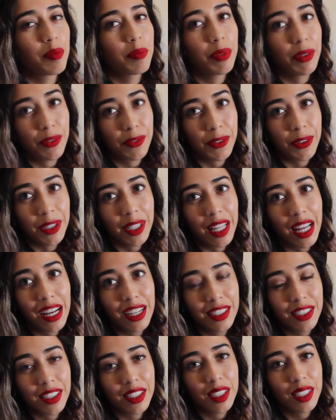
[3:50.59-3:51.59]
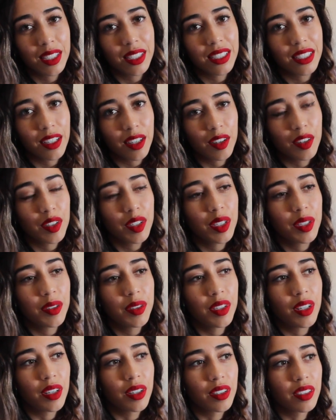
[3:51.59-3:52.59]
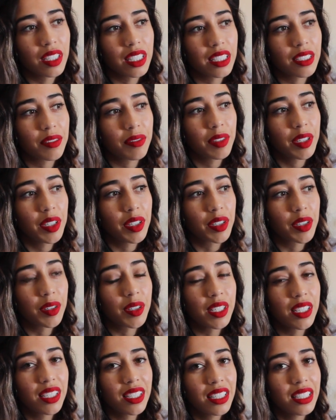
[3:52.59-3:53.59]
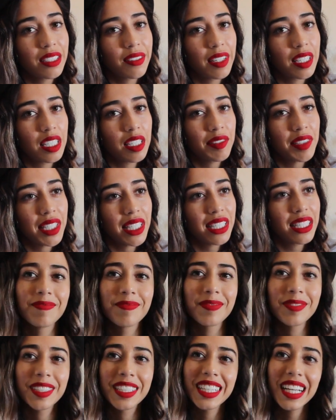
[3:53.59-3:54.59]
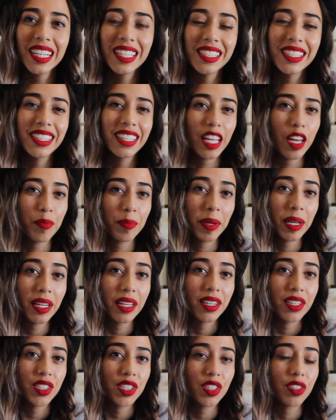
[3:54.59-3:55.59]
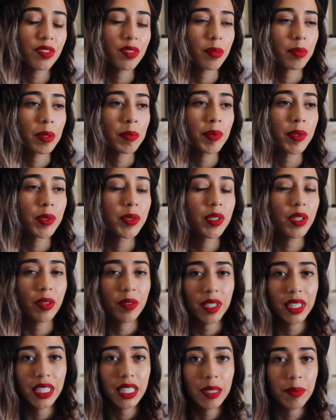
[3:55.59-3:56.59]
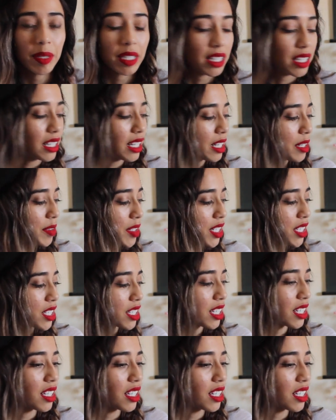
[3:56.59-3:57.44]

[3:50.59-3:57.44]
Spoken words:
before that, just so you know, like when you're going to these vending machines, because I can see that being an issue for people who don't really speak the language.